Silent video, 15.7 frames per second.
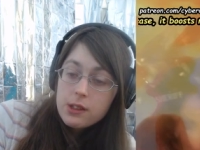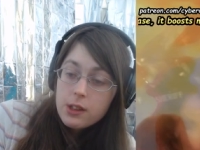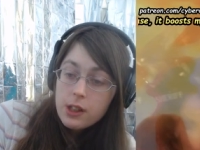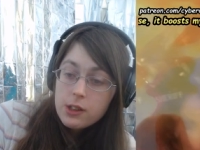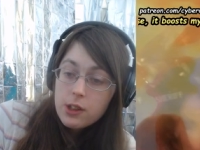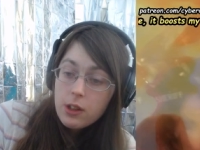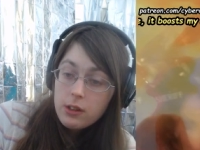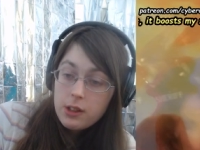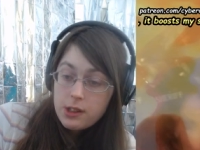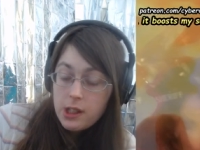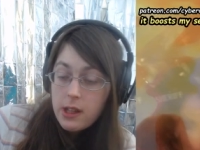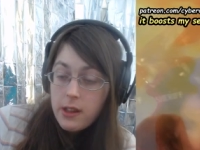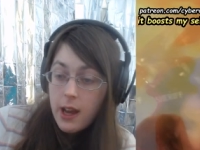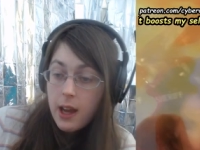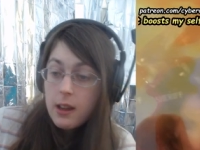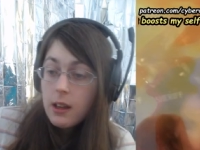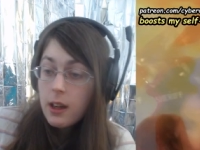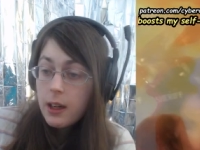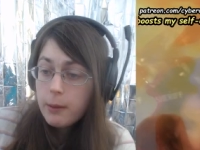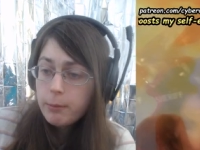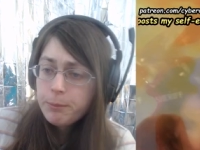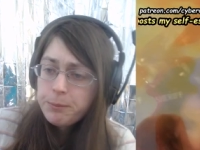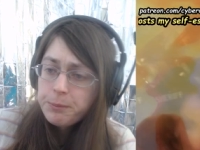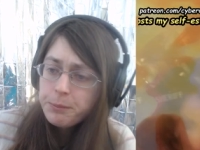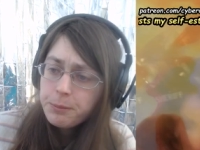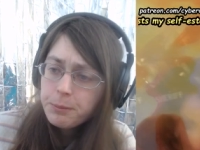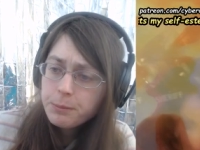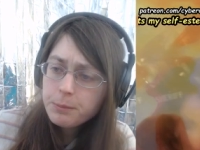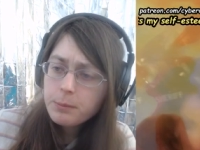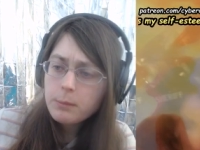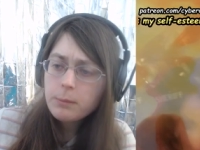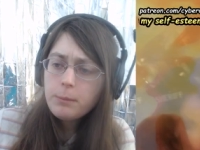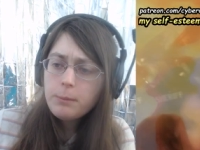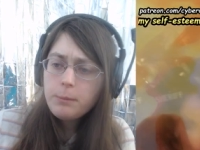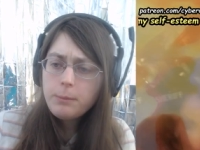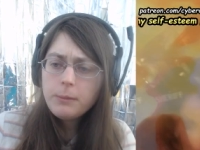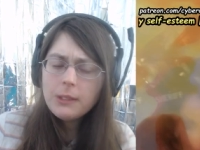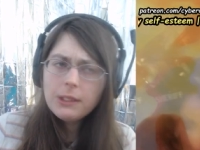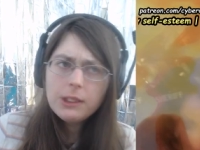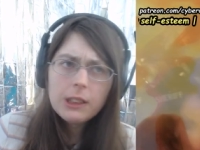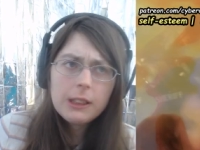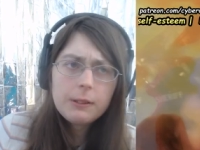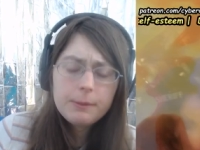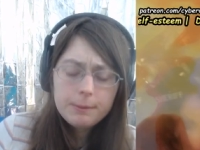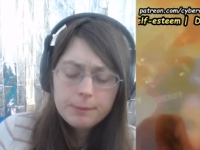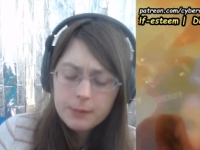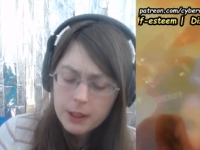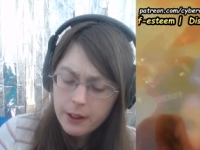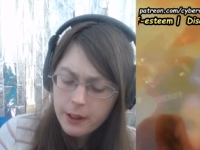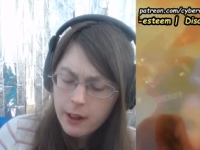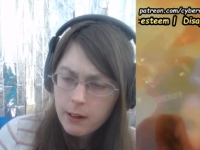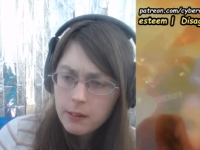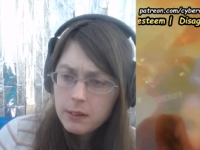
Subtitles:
good to see that. So there you go.